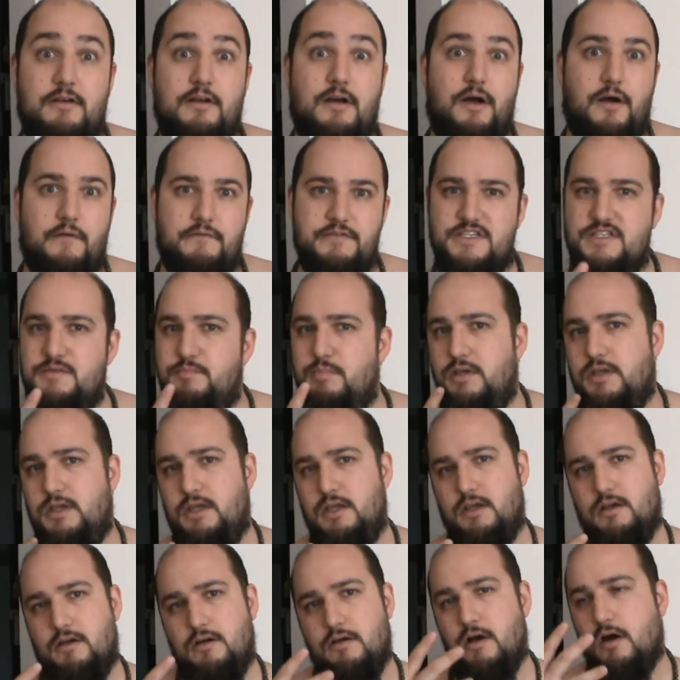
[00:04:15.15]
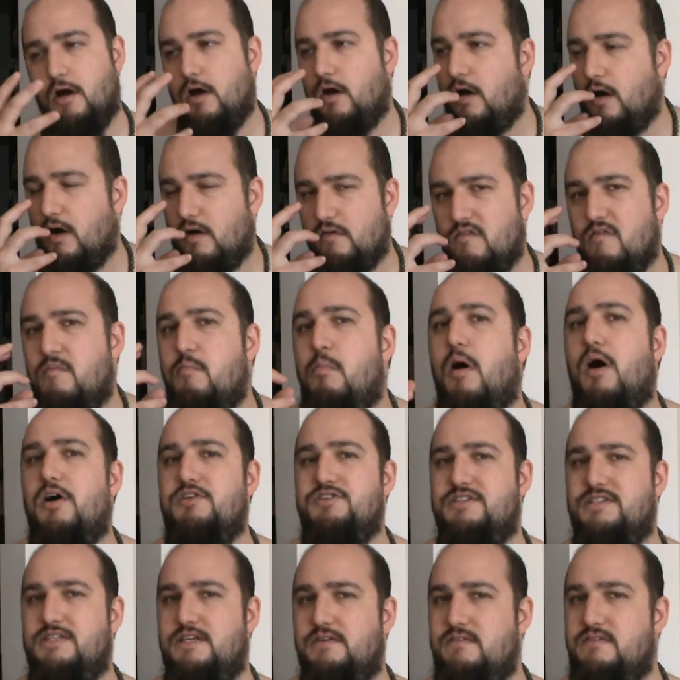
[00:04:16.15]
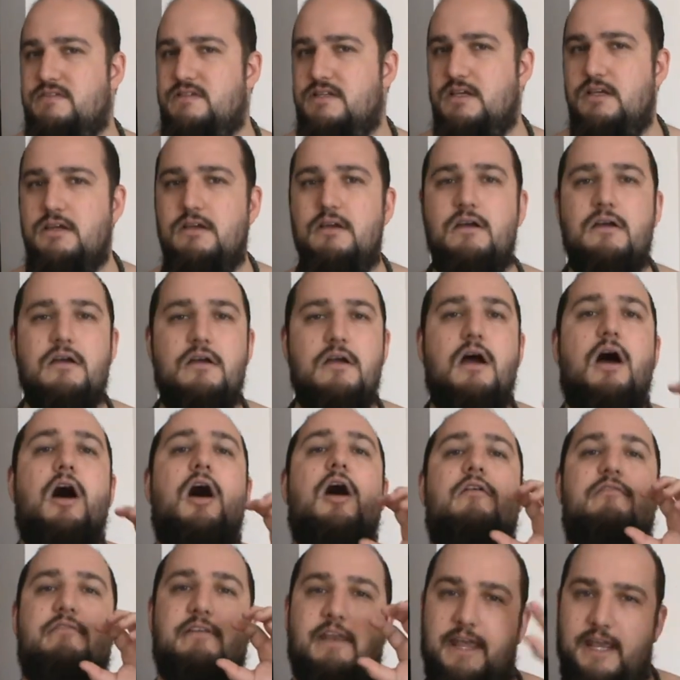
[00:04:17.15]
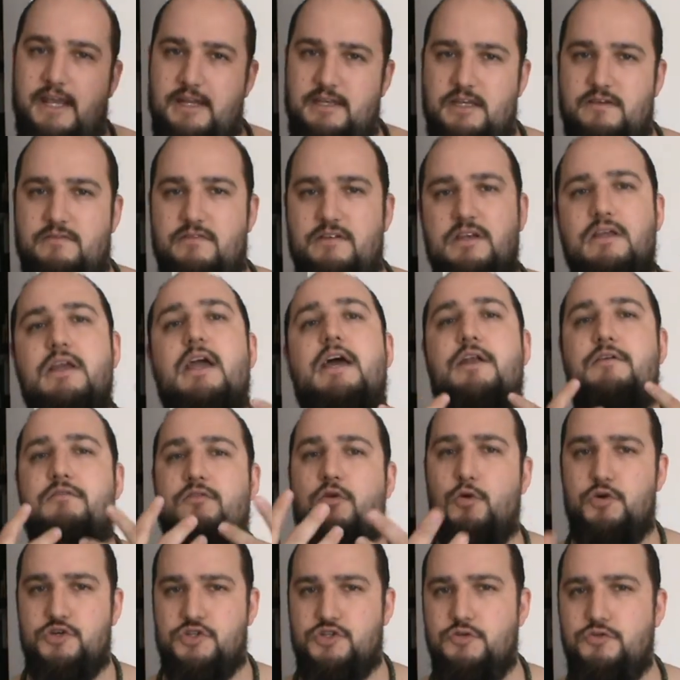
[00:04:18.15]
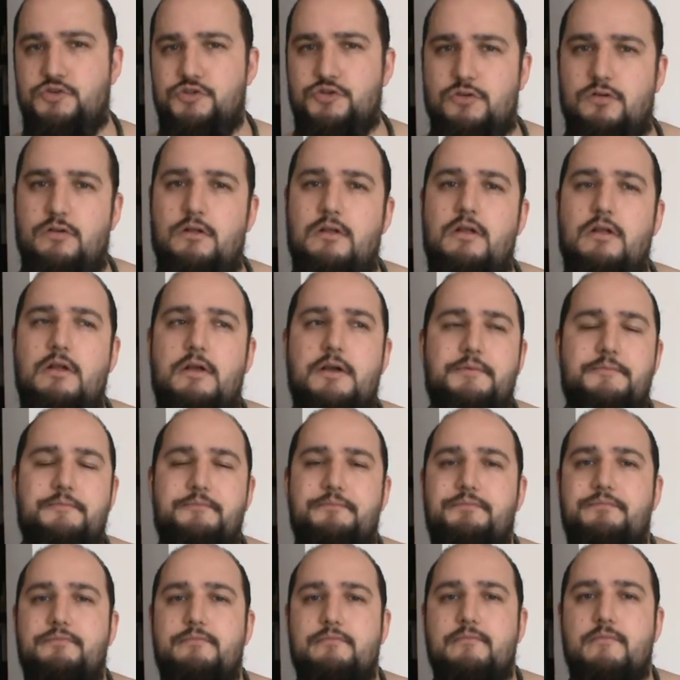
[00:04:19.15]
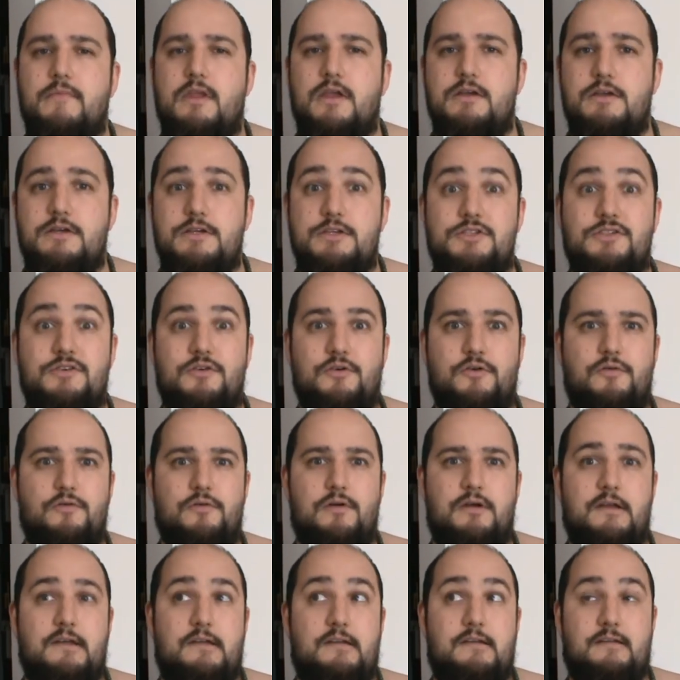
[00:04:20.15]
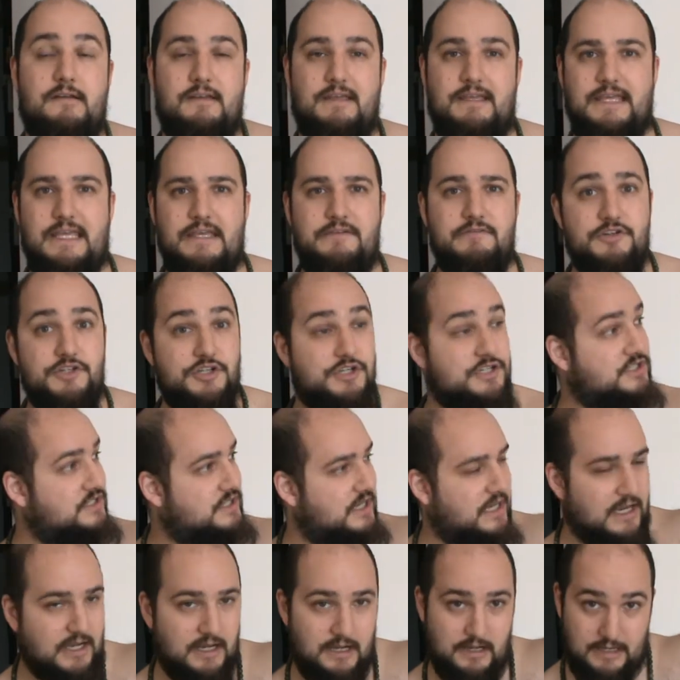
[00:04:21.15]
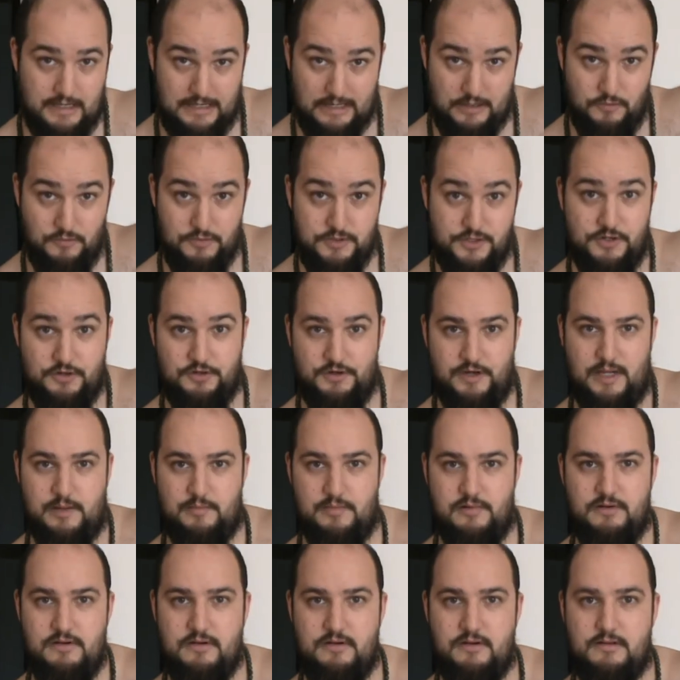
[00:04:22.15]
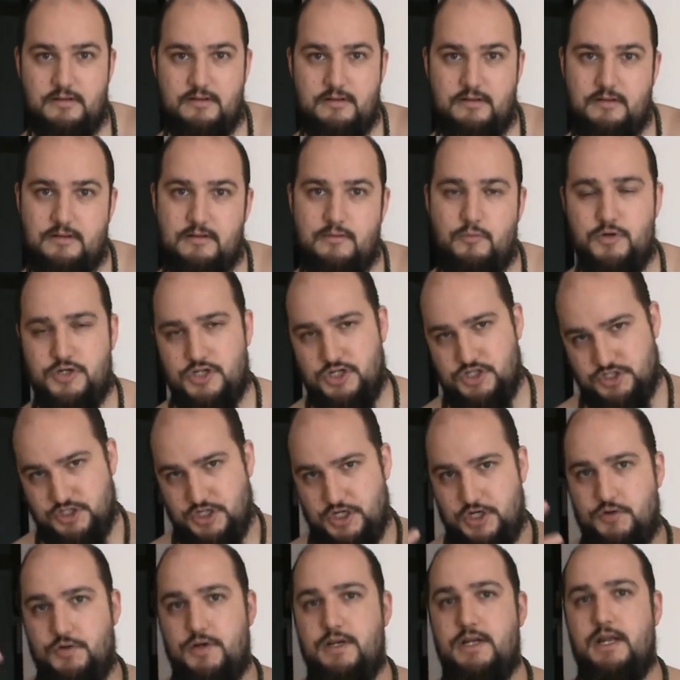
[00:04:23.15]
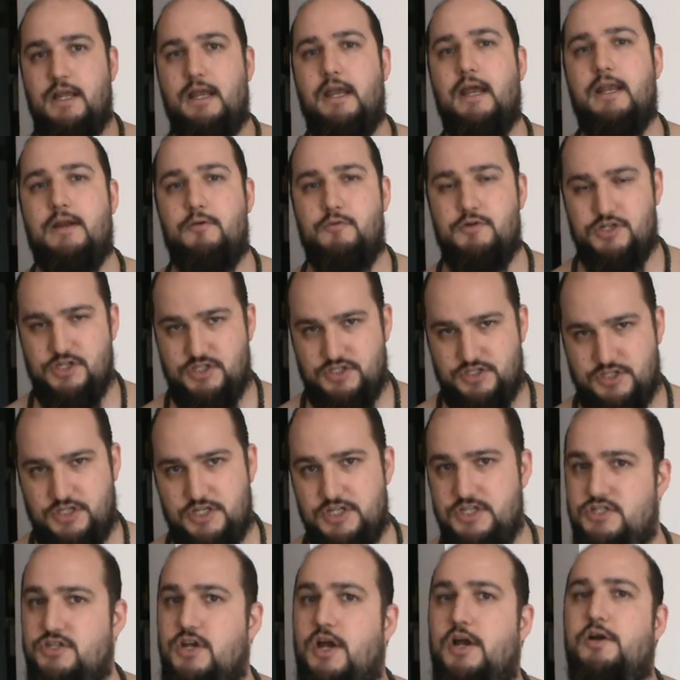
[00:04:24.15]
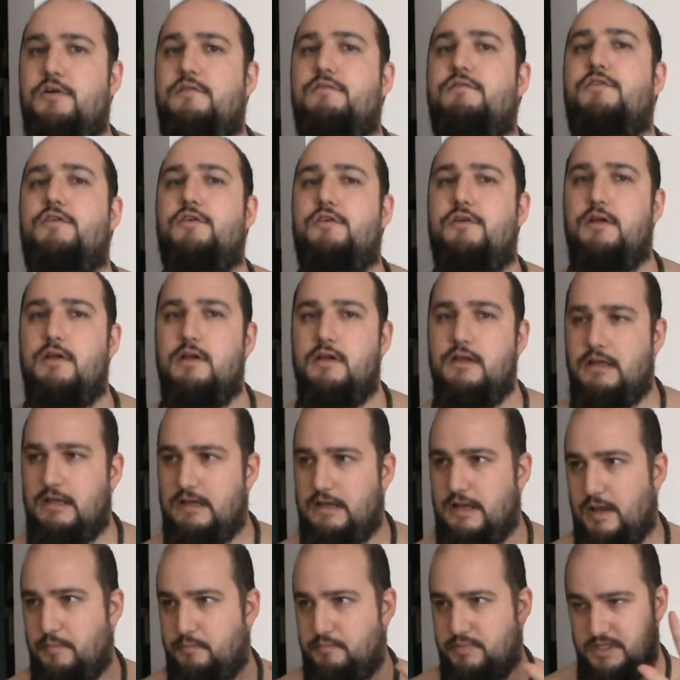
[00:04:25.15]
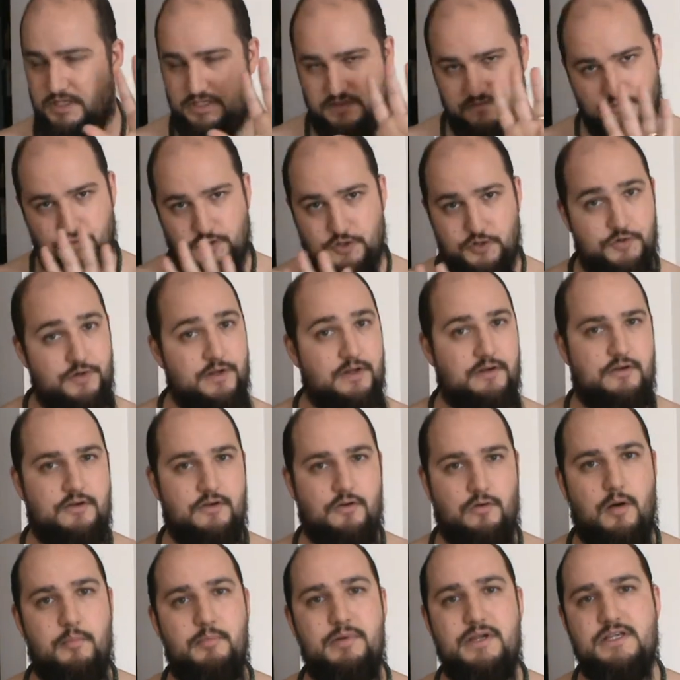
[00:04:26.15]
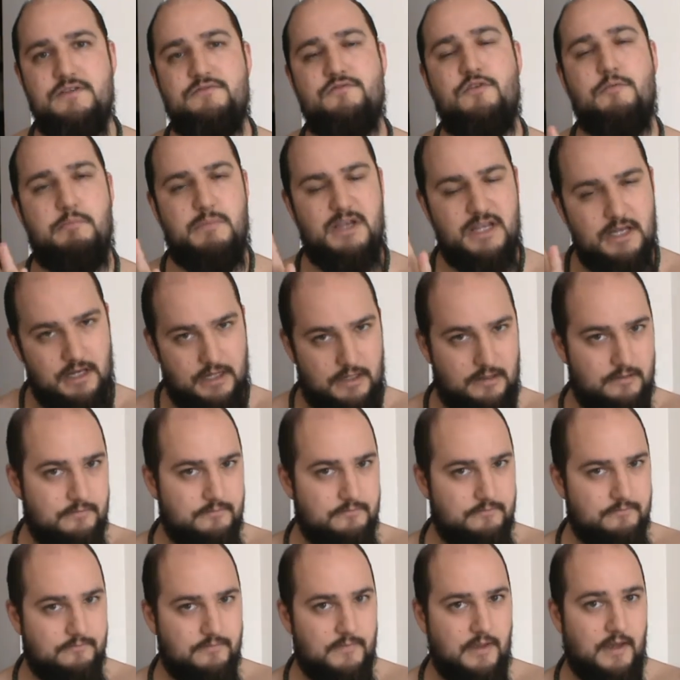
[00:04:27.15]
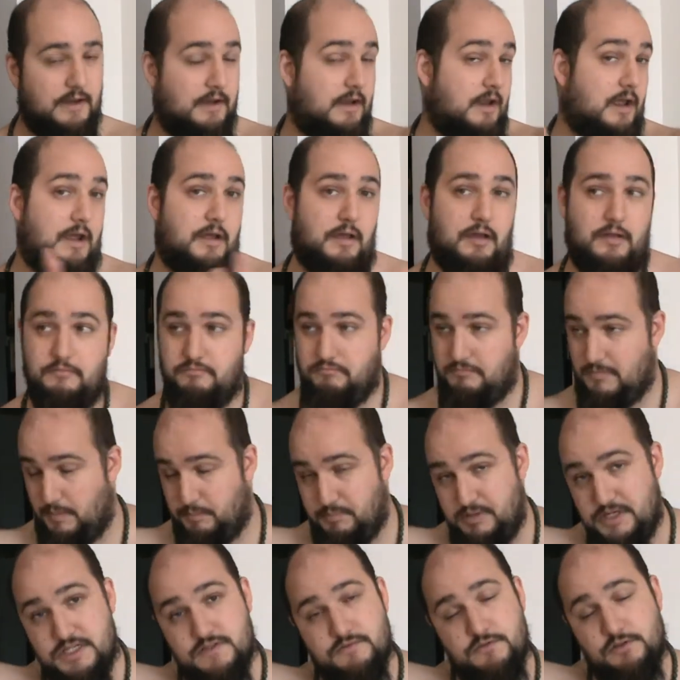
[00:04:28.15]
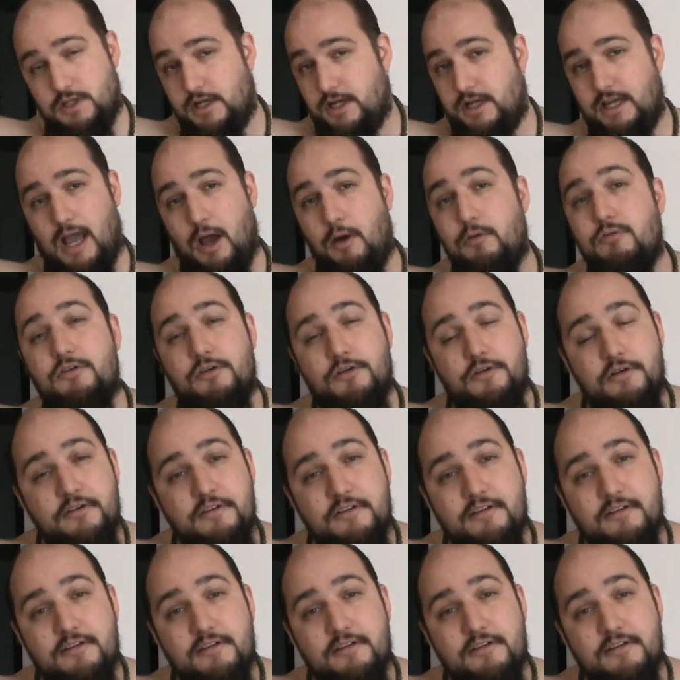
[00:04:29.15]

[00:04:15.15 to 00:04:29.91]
of speaking of positivity, of negativity, and of course neutral. So even just saying hello to your neighbor, which is a greeting and which is a desire for a peaceful a peaceful meeting and a peaceful encounter,